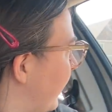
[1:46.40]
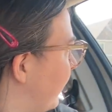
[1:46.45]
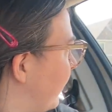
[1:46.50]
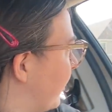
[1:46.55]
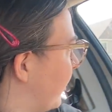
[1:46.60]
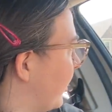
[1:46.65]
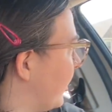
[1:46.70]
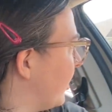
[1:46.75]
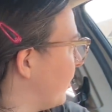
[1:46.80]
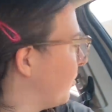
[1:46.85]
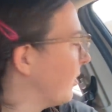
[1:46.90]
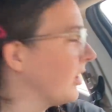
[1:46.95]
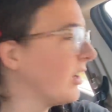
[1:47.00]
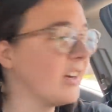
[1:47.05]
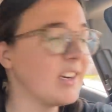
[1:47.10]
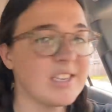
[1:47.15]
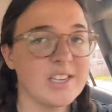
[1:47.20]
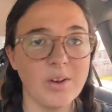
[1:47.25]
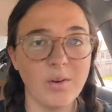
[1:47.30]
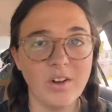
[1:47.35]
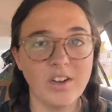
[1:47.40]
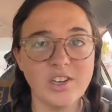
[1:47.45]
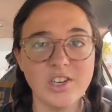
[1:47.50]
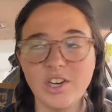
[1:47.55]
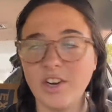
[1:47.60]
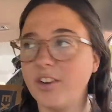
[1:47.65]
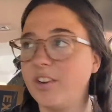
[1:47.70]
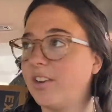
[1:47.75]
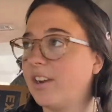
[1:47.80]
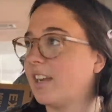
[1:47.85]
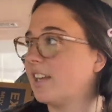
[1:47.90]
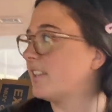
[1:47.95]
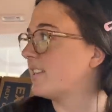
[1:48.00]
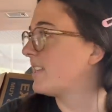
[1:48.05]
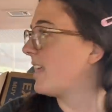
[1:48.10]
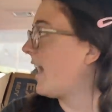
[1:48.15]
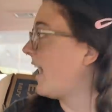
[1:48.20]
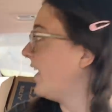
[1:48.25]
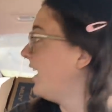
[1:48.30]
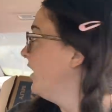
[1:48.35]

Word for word: the curb alert. So I'll show you guys that